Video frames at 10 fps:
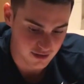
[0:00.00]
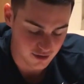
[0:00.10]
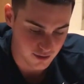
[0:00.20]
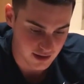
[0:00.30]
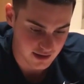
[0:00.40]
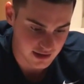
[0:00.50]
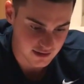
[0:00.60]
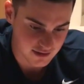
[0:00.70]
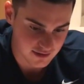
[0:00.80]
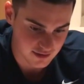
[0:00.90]
in your quad
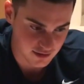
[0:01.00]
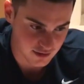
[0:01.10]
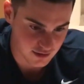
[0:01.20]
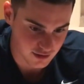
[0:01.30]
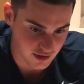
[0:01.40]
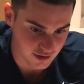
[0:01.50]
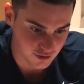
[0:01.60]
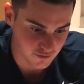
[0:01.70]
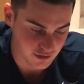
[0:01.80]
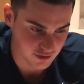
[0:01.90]
that you'll
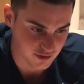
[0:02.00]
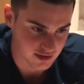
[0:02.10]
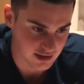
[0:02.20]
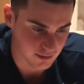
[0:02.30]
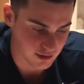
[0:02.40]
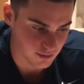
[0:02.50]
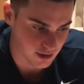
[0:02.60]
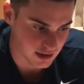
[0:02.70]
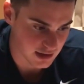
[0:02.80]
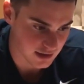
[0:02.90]
also feel in your knee when you're
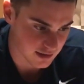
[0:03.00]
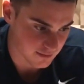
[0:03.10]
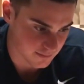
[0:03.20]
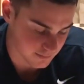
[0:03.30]
working on it.